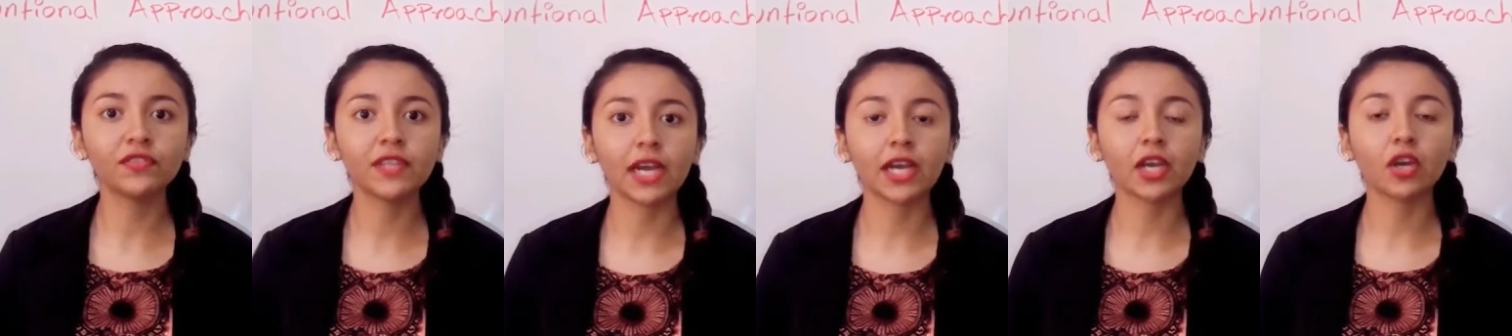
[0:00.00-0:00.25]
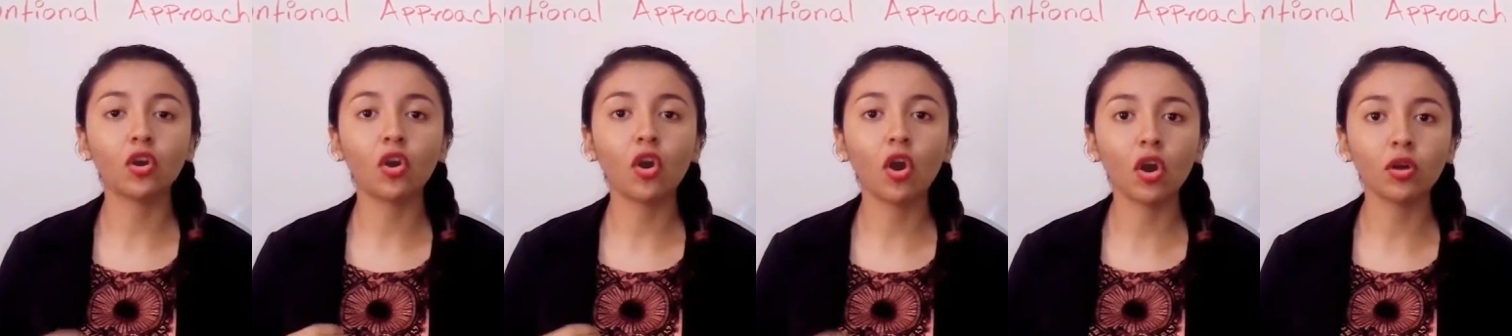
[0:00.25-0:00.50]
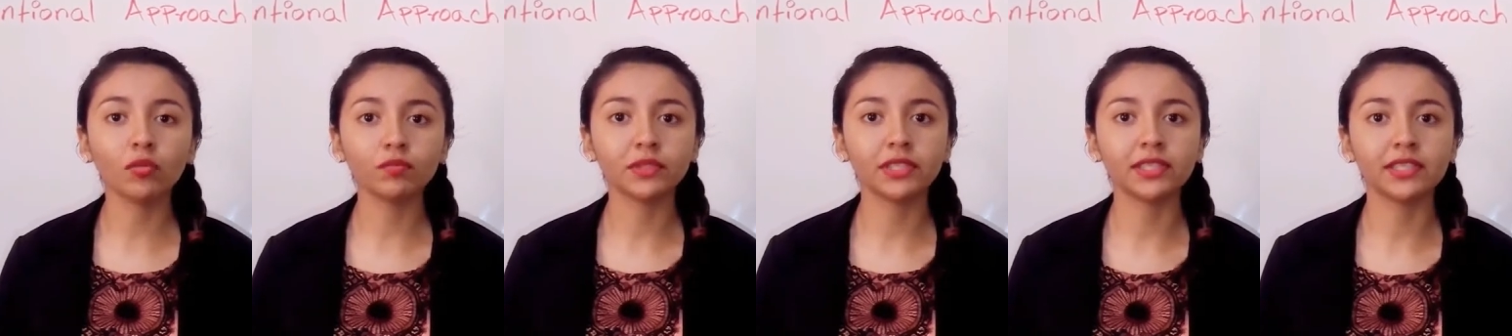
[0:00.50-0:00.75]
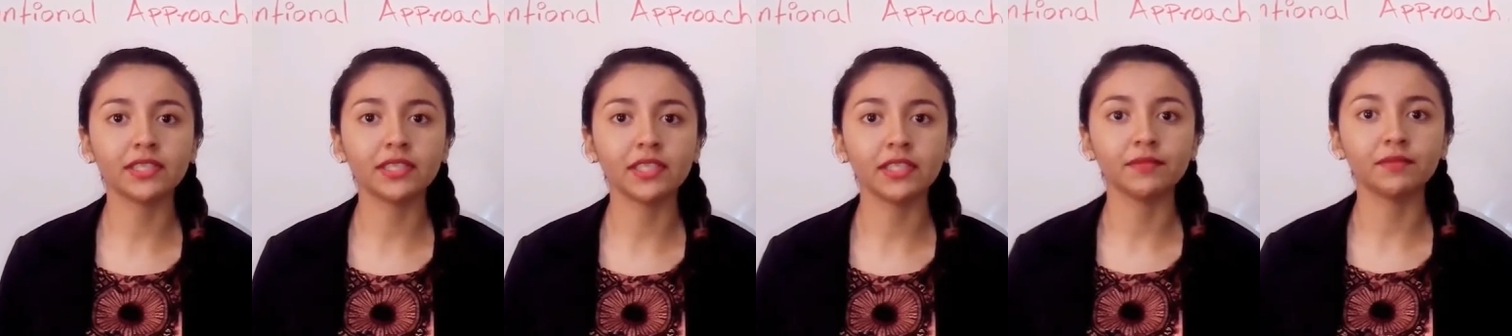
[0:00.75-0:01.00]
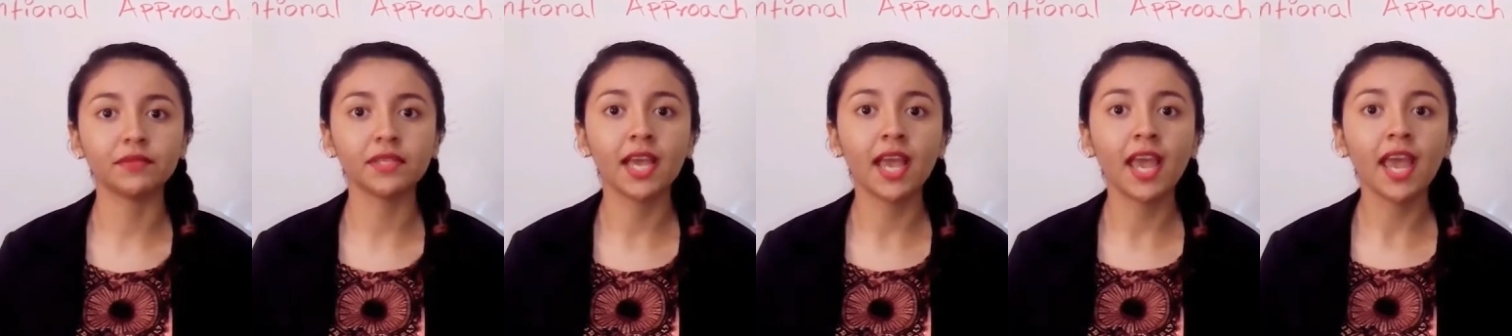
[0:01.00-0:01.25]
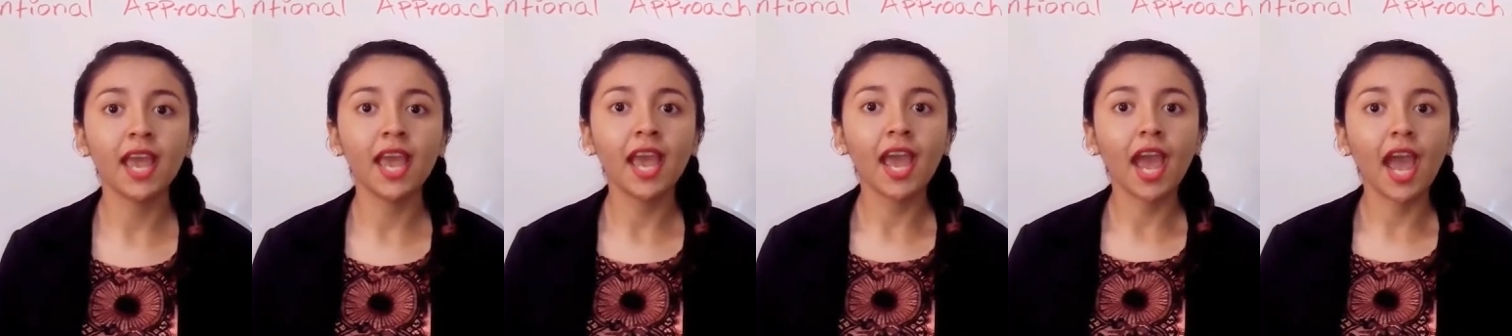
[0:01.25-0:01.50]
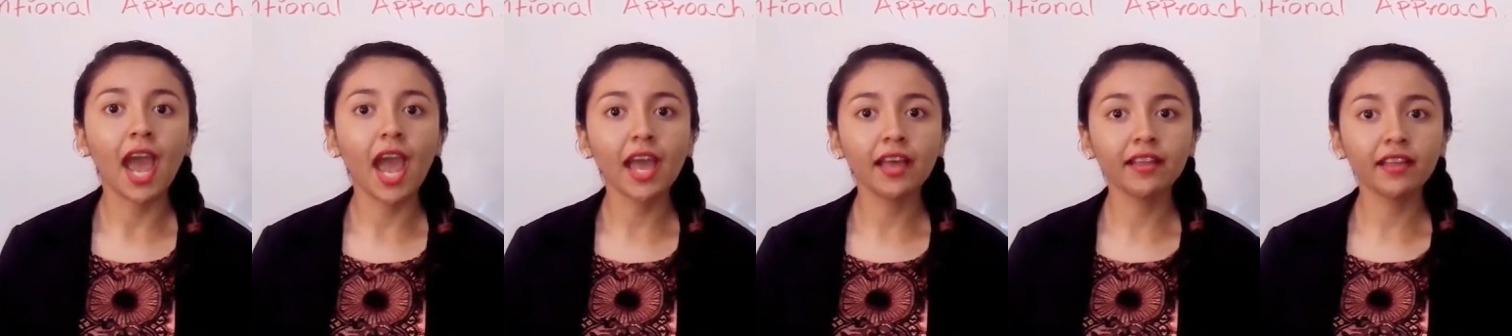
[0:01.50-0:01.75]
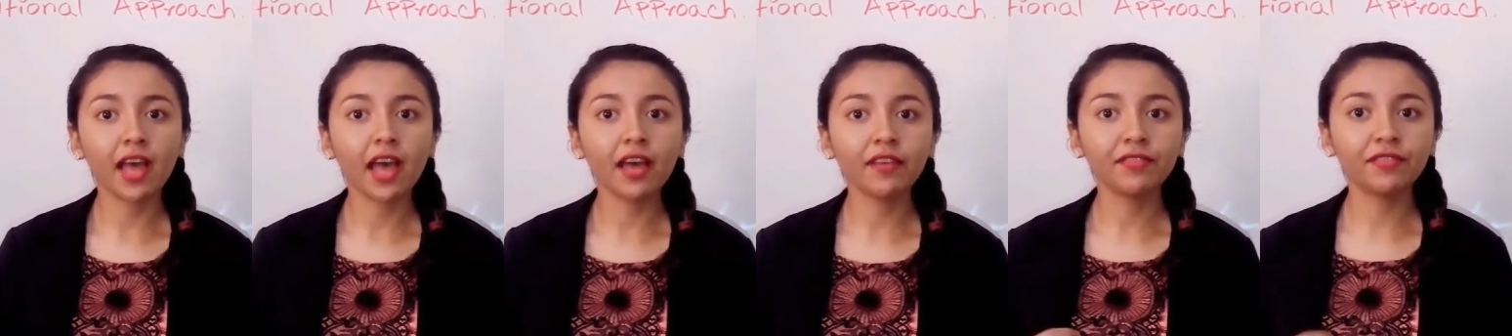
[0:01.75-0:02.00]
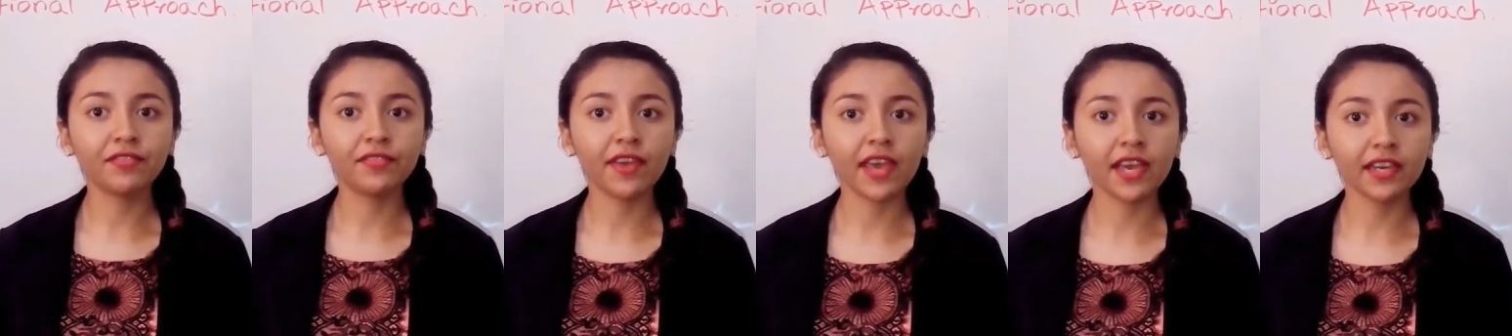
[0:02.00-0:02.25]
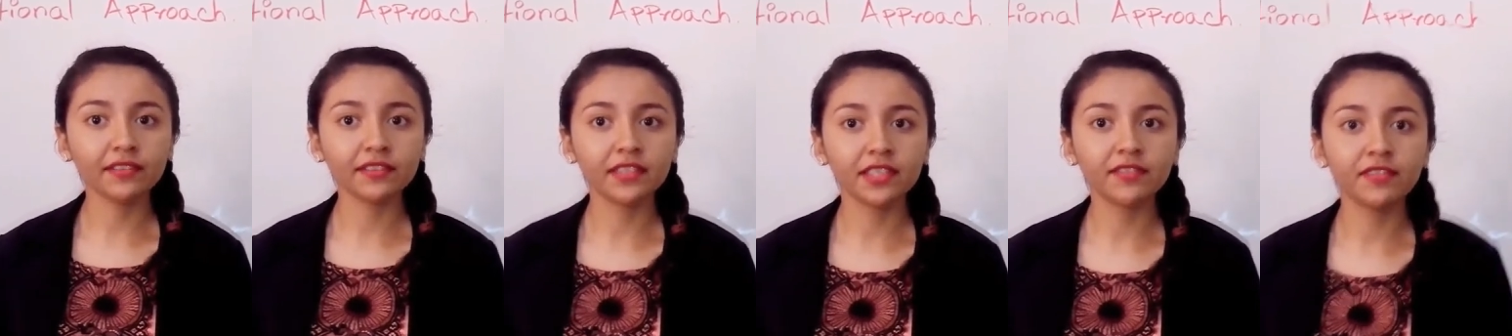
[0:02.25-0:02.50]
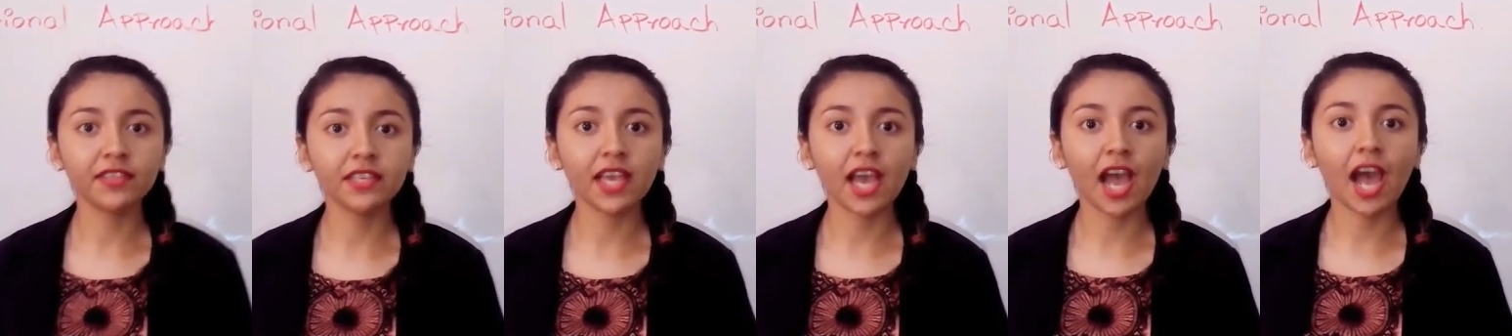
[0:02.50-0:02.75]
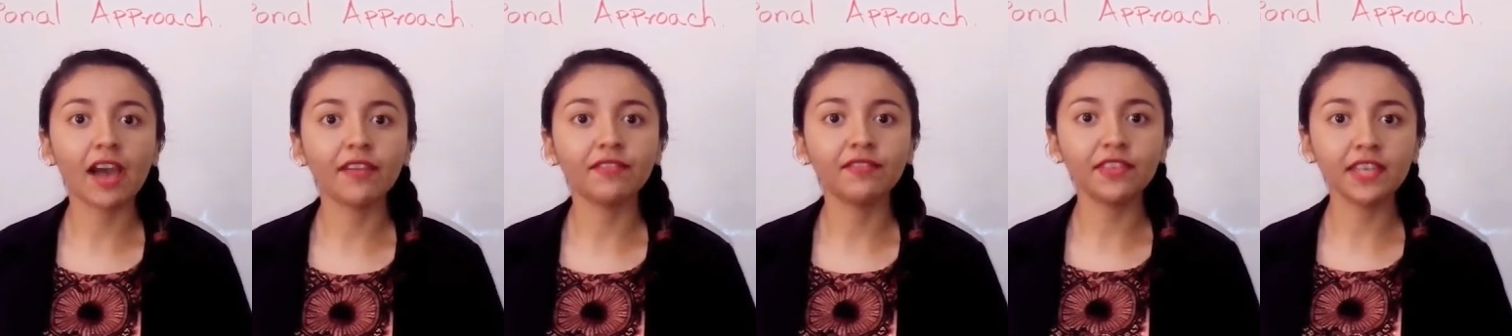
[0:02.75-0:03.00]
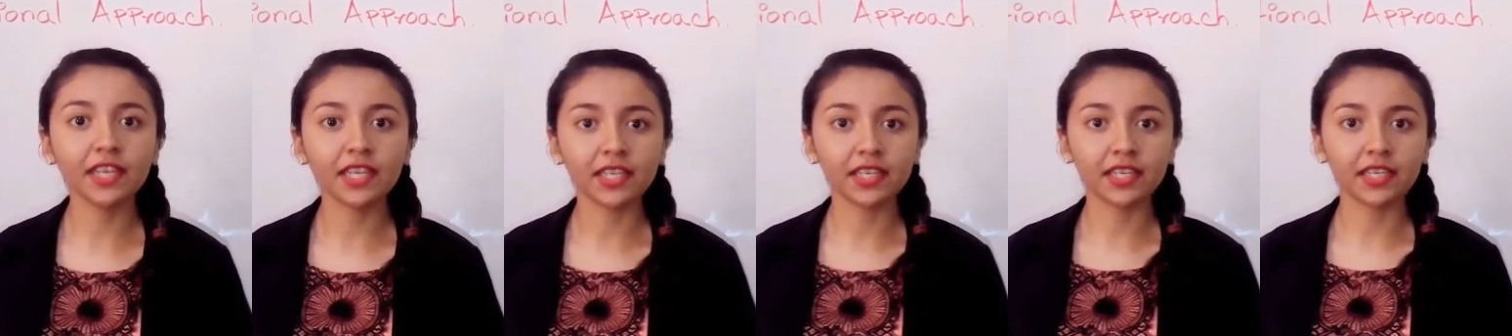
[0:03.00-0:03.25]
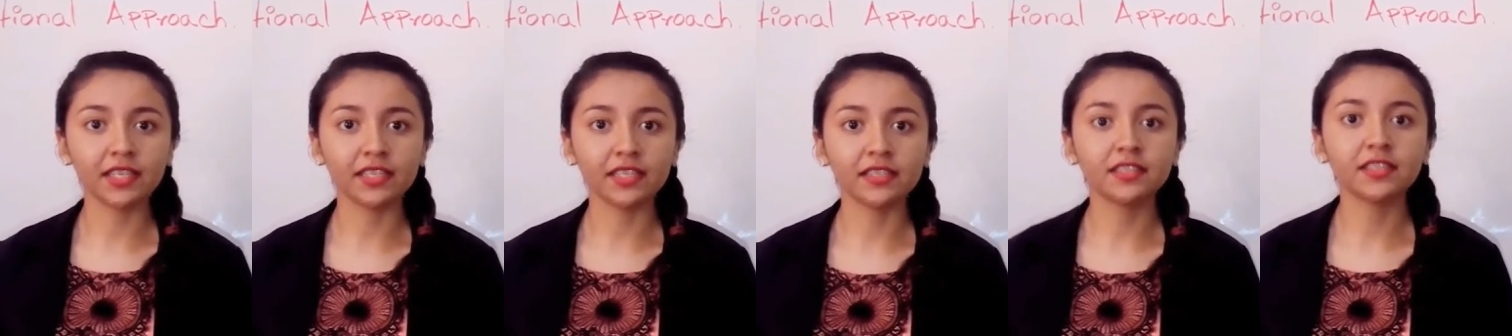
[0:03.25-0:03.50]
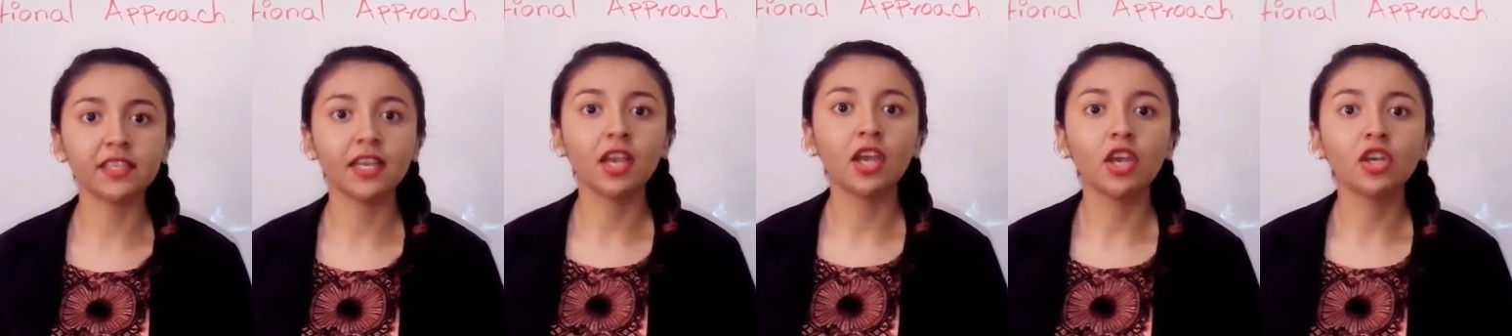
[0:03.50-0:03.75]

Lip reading: of the cognitive and affective ability